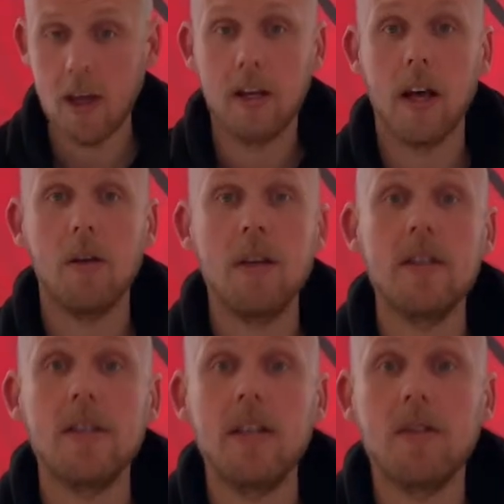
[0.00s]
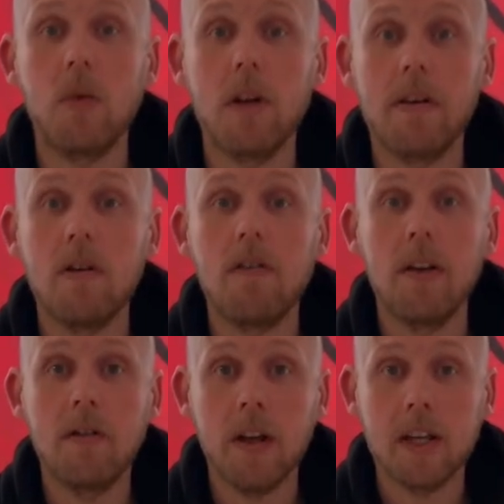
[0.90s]
Now this is one of our
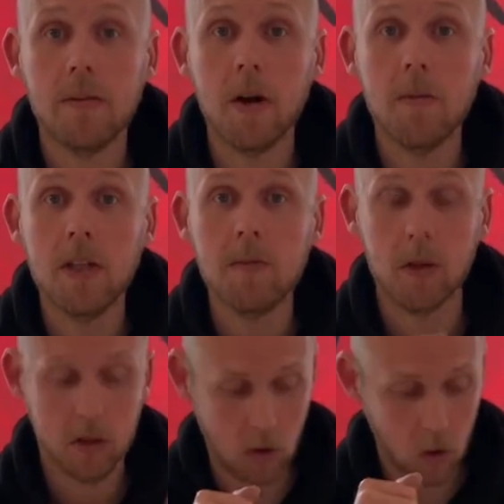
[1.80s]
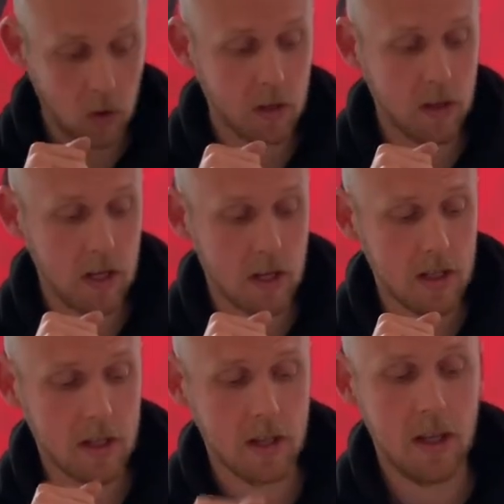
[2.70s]
favourite experiments because all you need
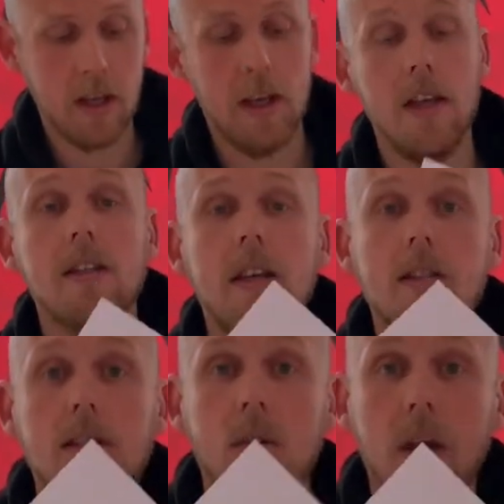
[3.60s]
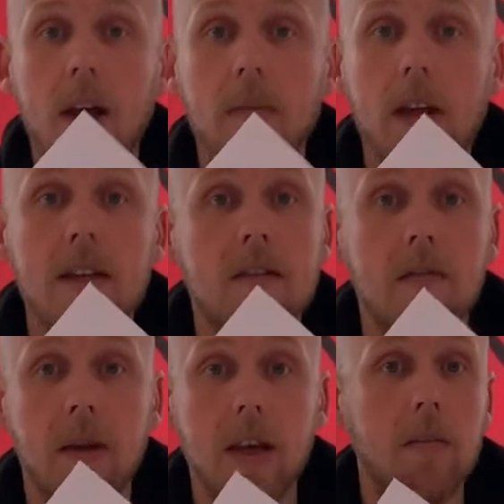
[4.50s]
is a square piece of
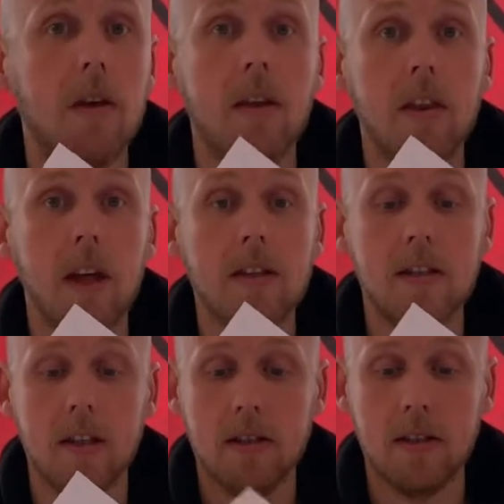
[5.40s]
paper. That's it.